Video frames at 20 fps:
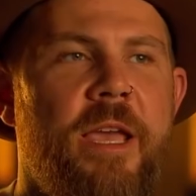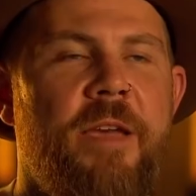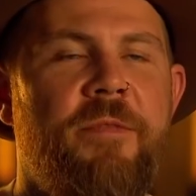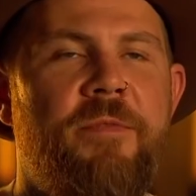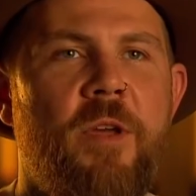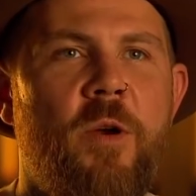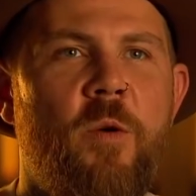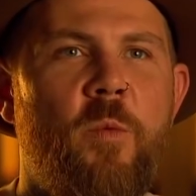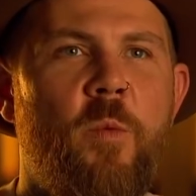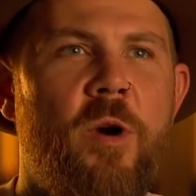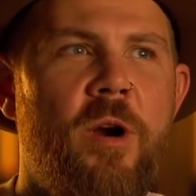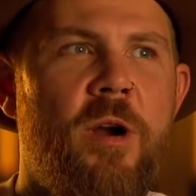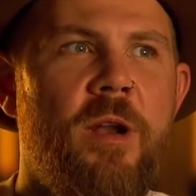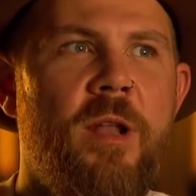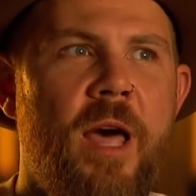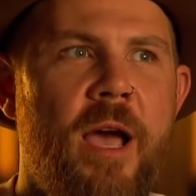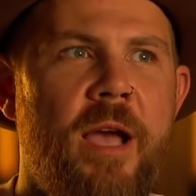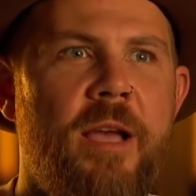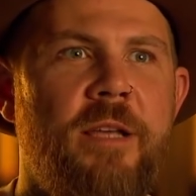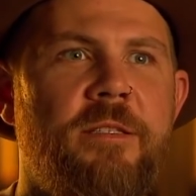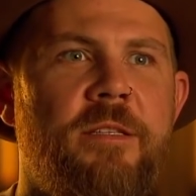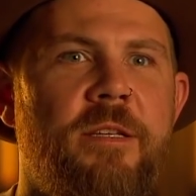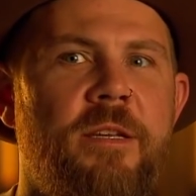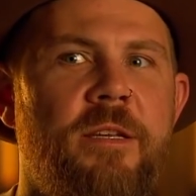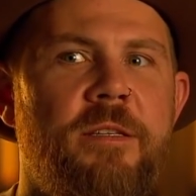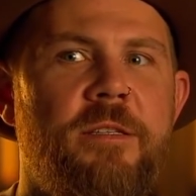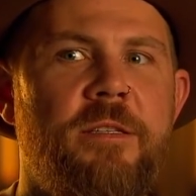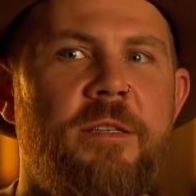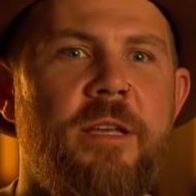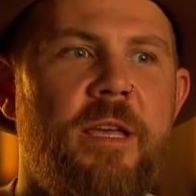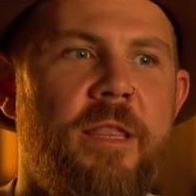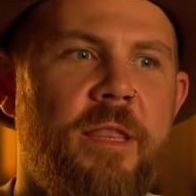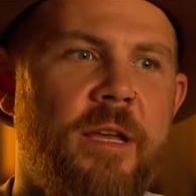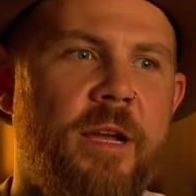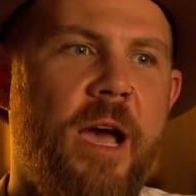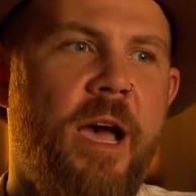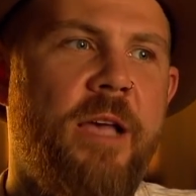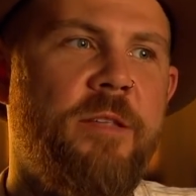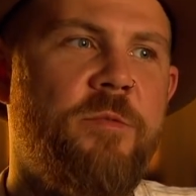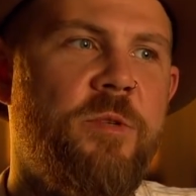If there were alliances and the
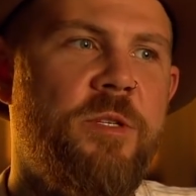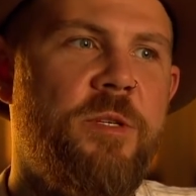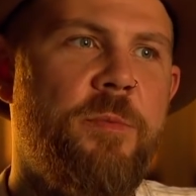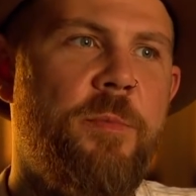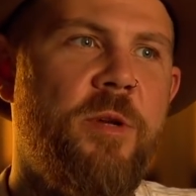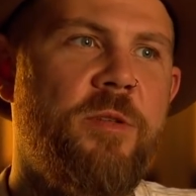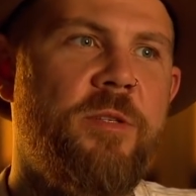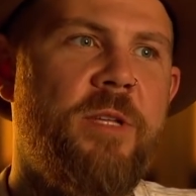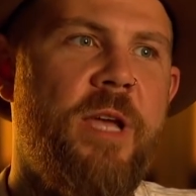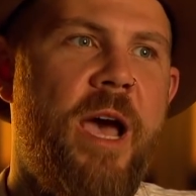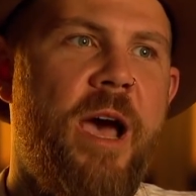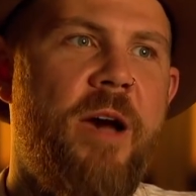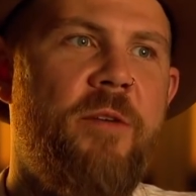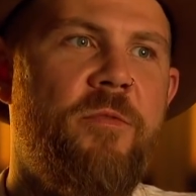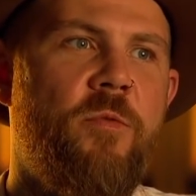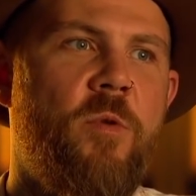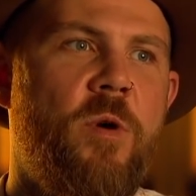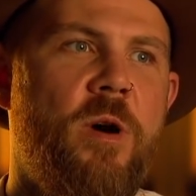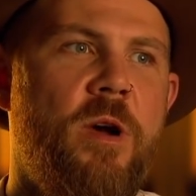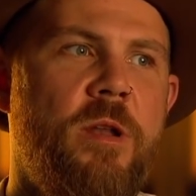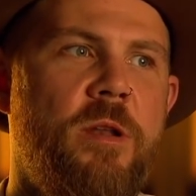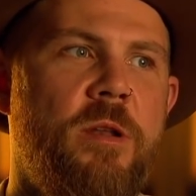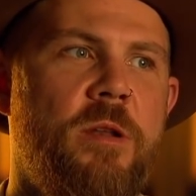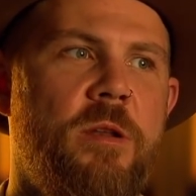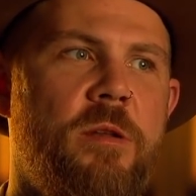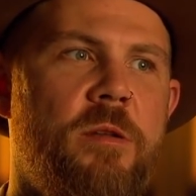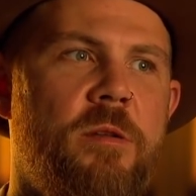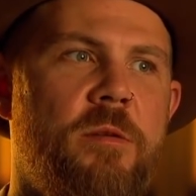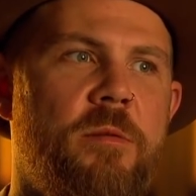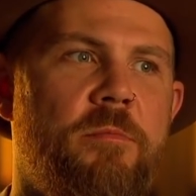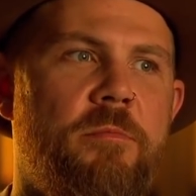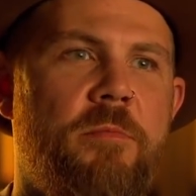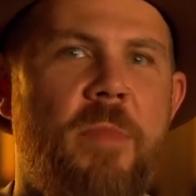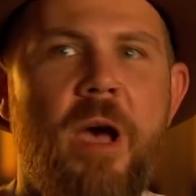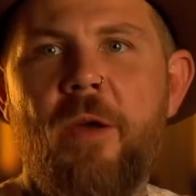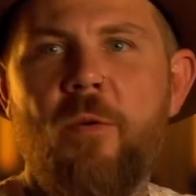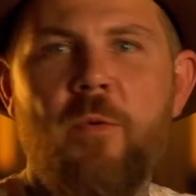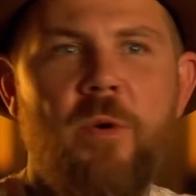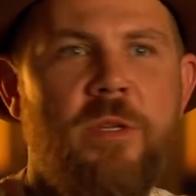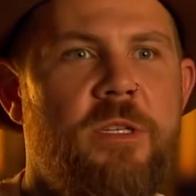guys were supposed to have one,
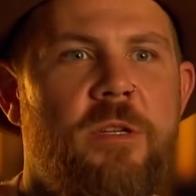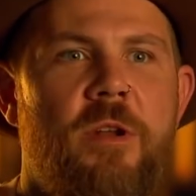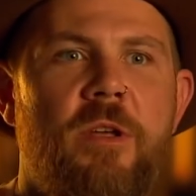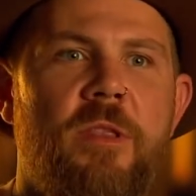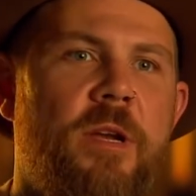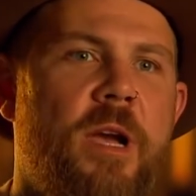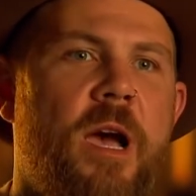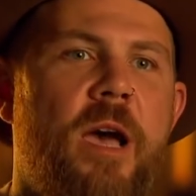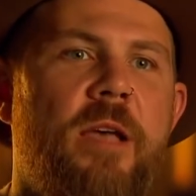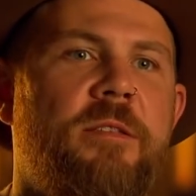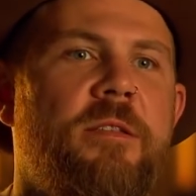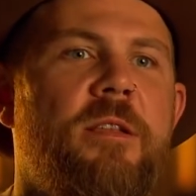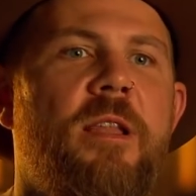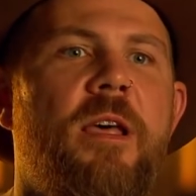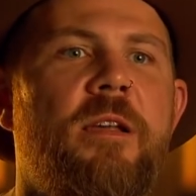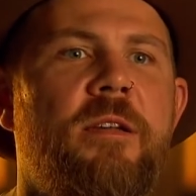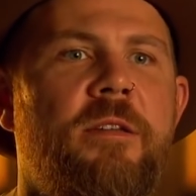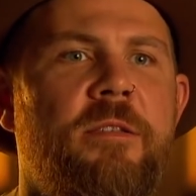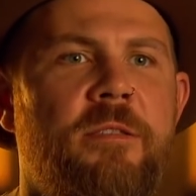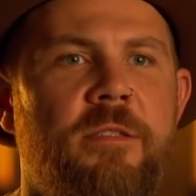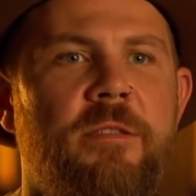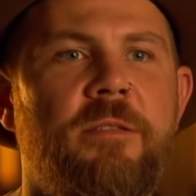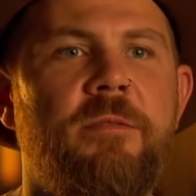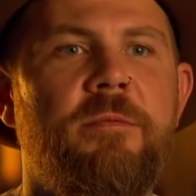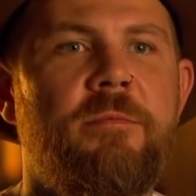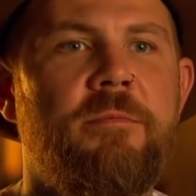Mike wasn't on the guys' alliance.